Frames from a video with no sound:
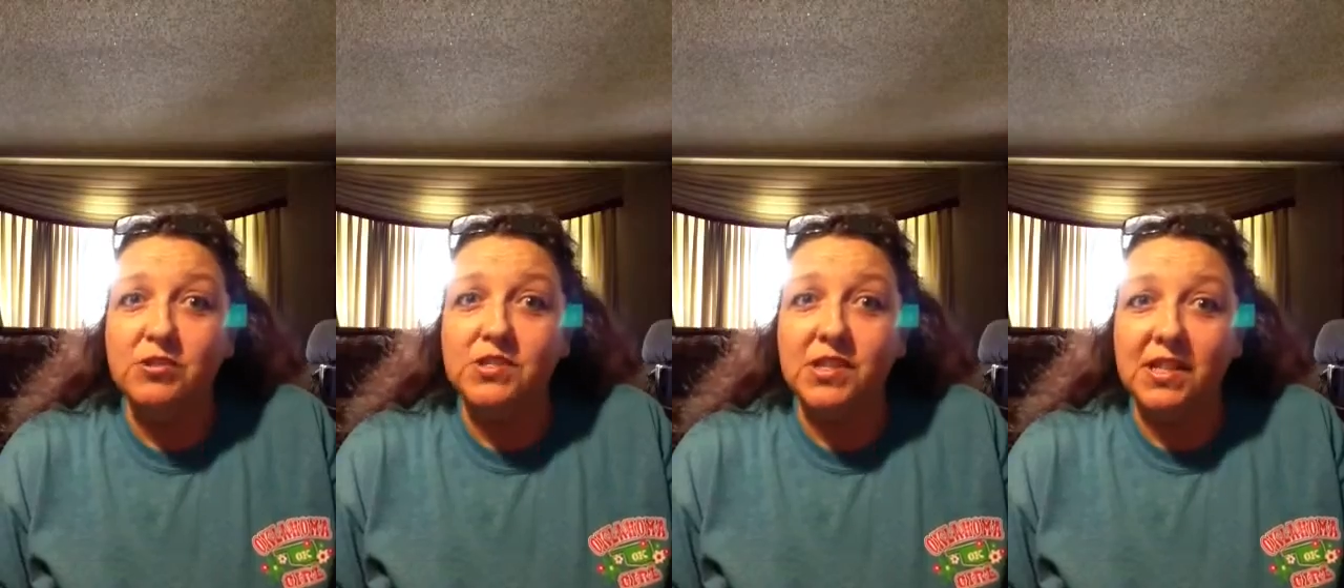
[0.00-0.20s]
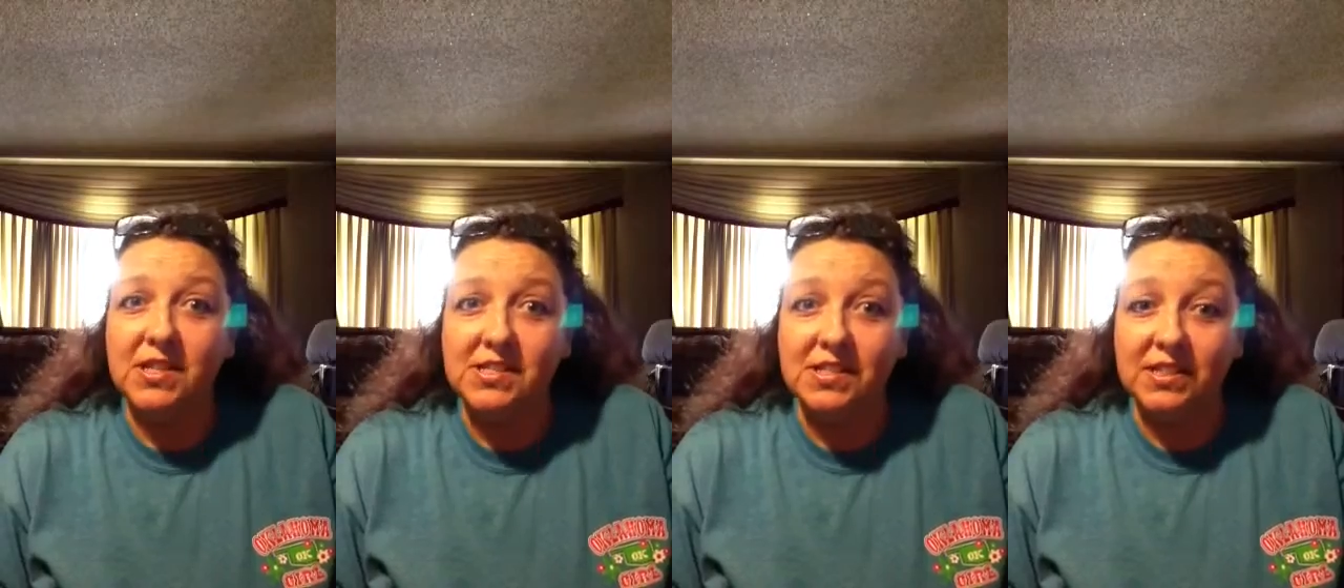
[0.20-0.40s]

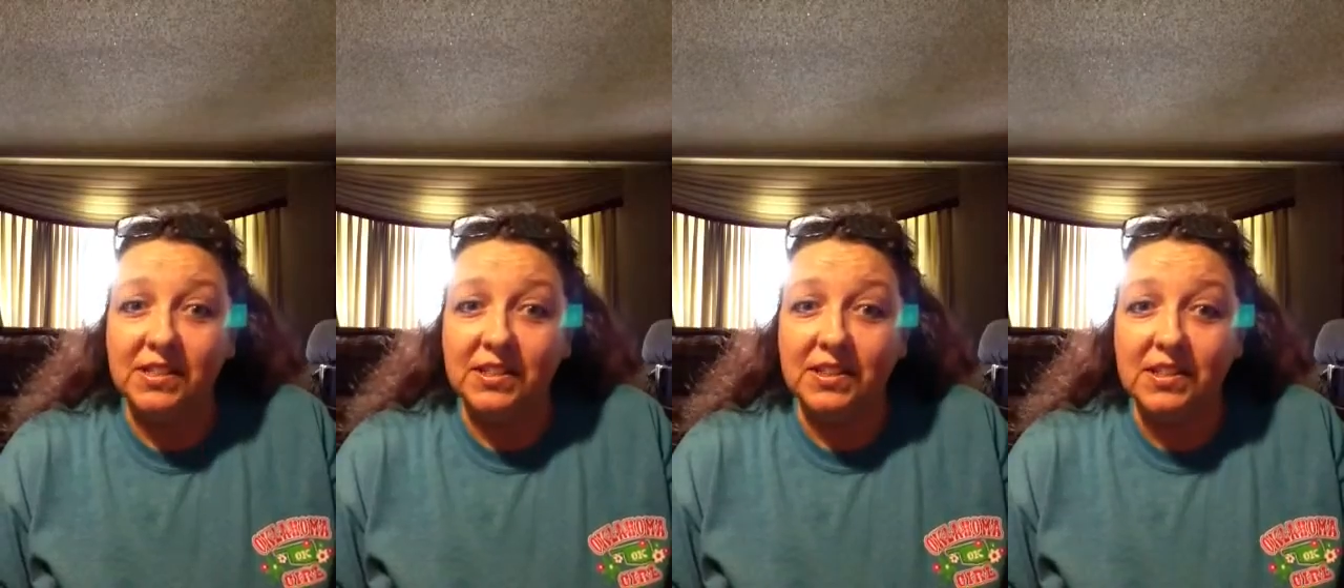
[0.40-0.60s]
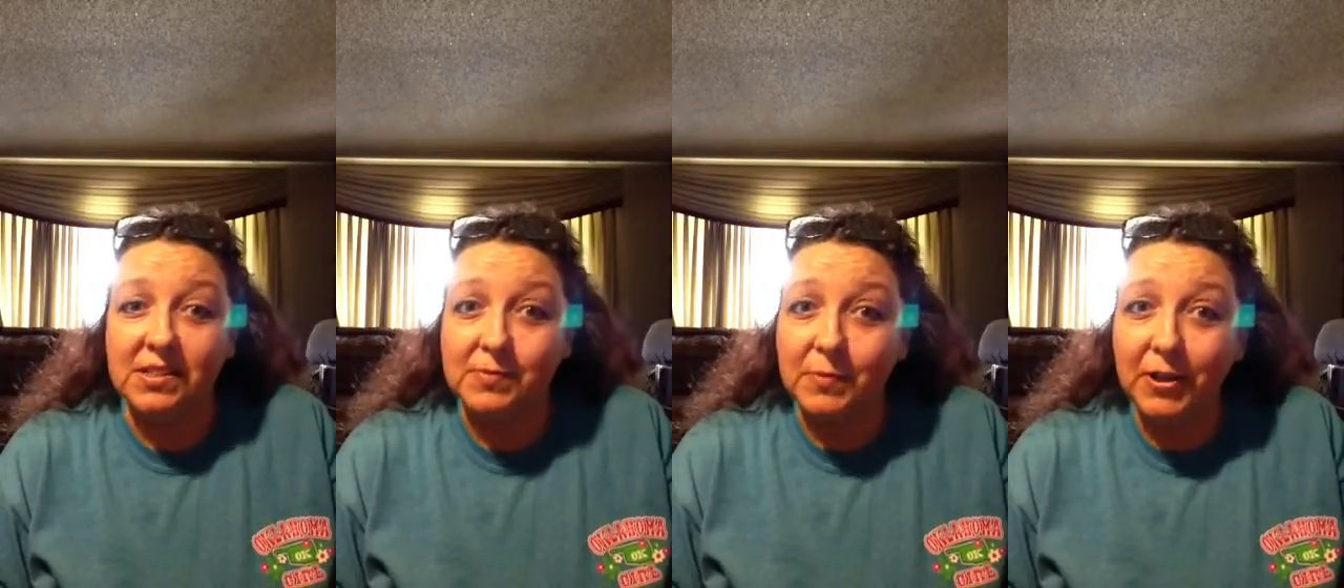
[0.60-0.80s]
tasting
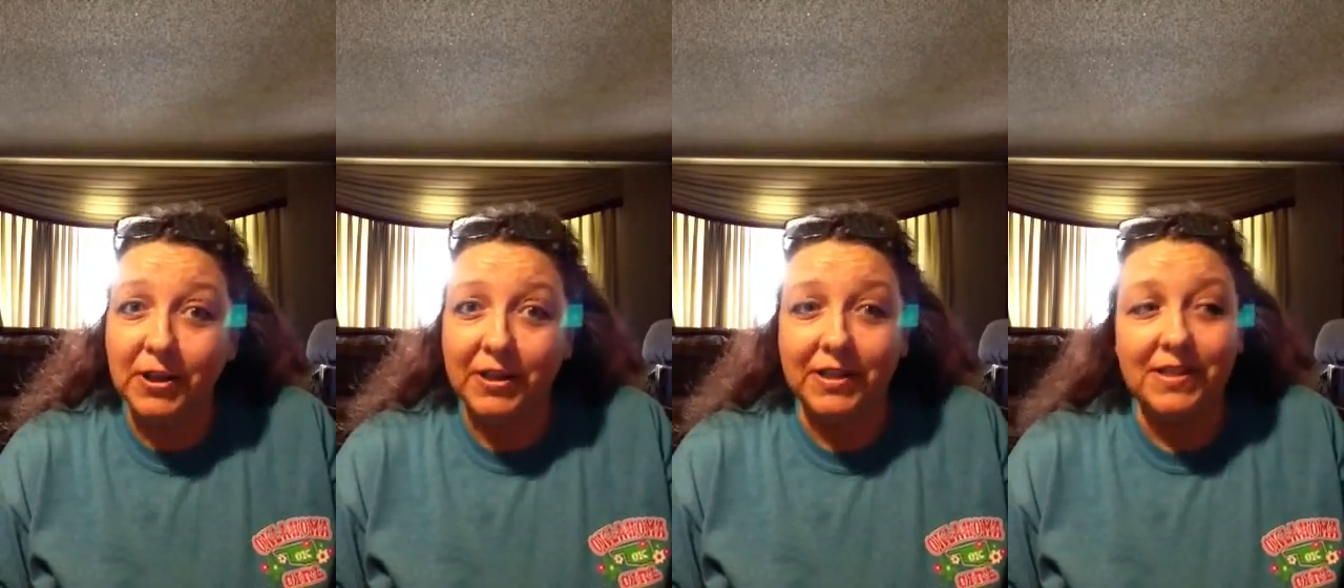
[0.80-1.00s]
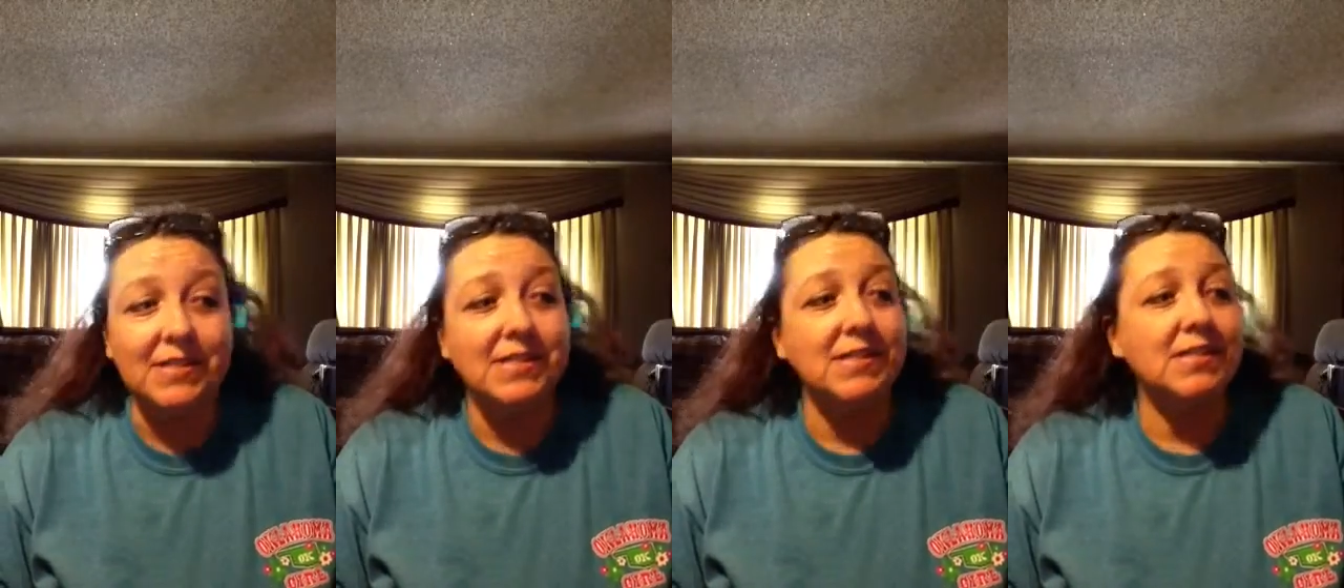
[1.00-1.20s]

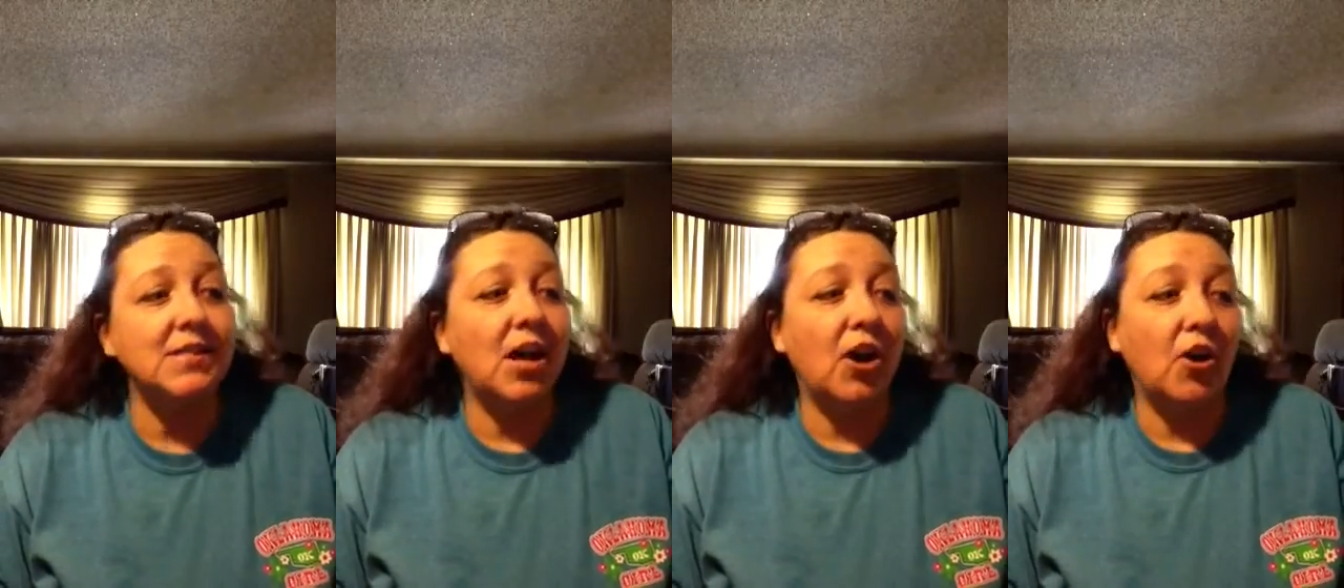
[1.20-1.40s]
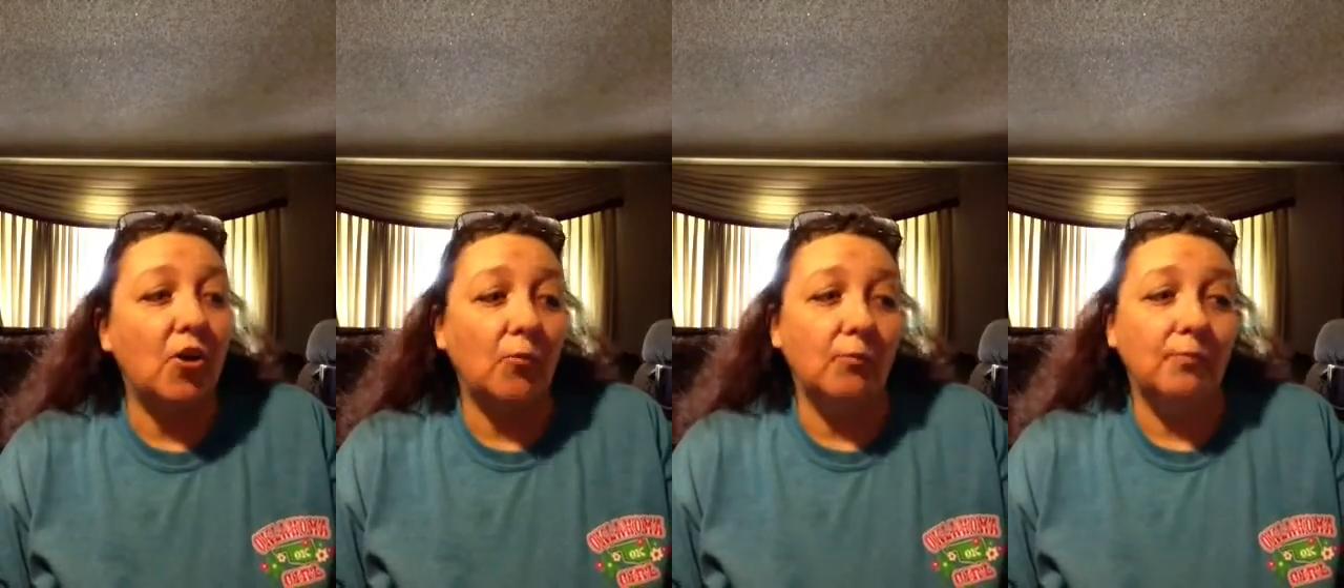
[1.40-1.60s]
experience.
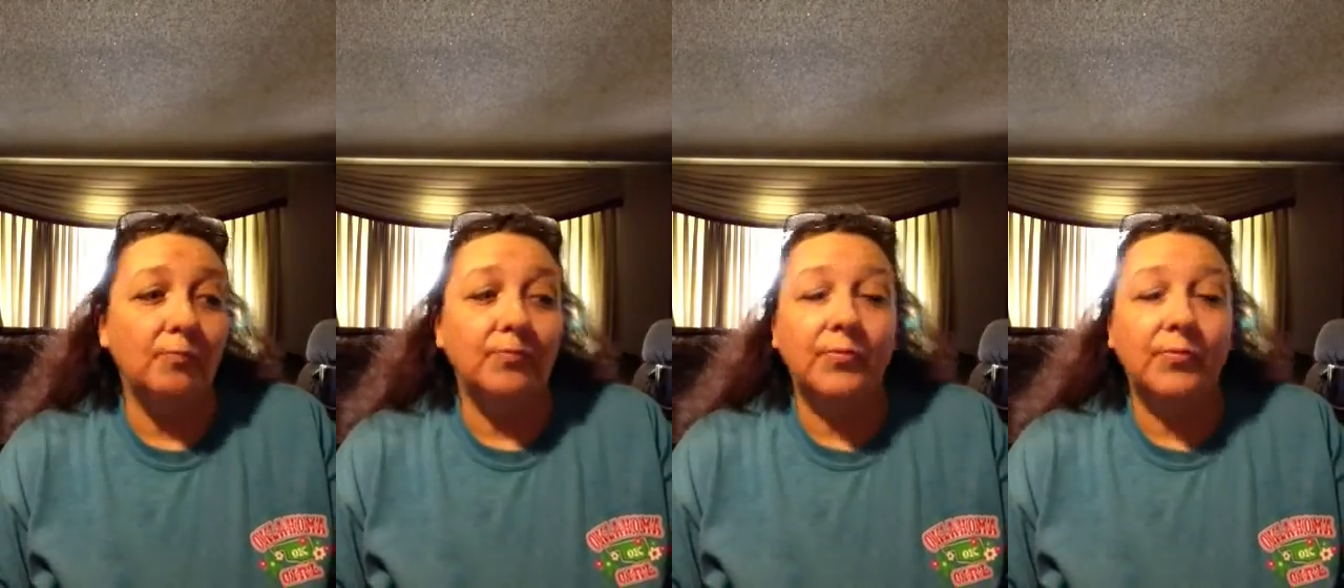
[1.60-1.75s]
So,